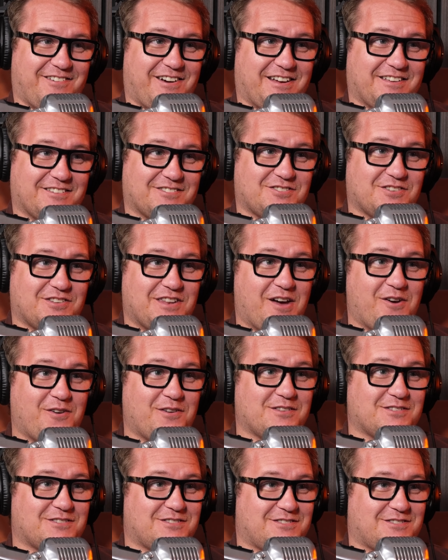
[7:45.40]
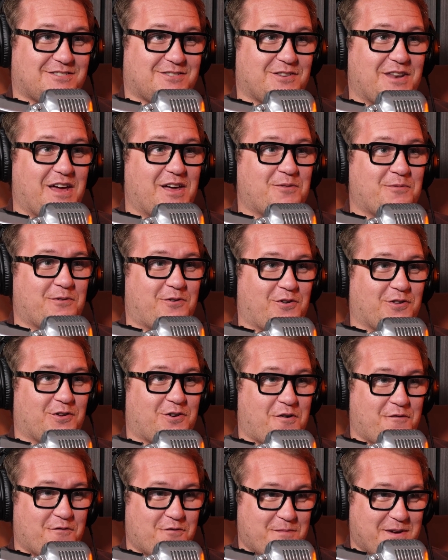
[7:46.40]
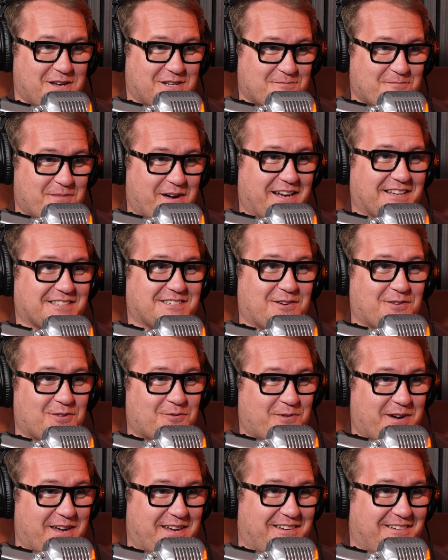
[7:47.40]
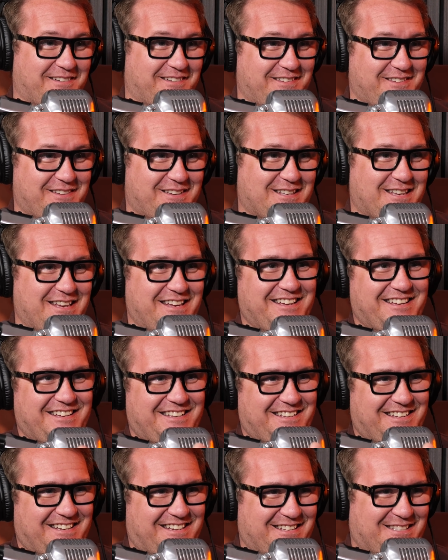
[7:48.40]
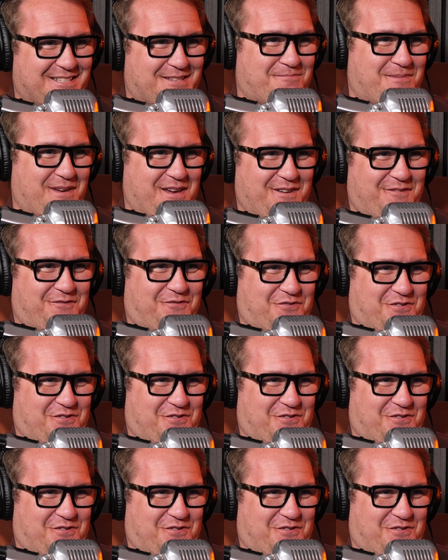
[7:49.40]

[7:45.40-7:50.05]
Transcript: Right. So now that we've got the confirmation bias out the way, you can, speak